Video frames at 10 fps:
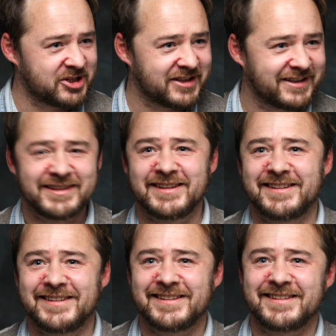I will make a
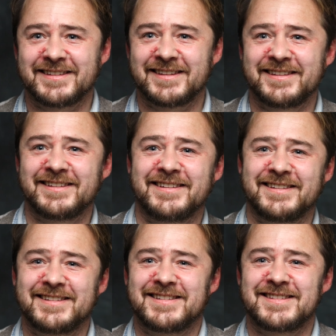
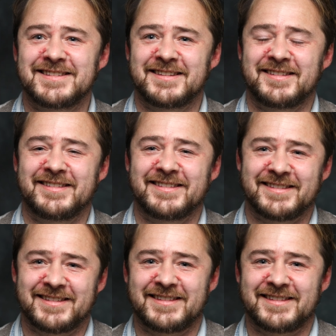little cut here.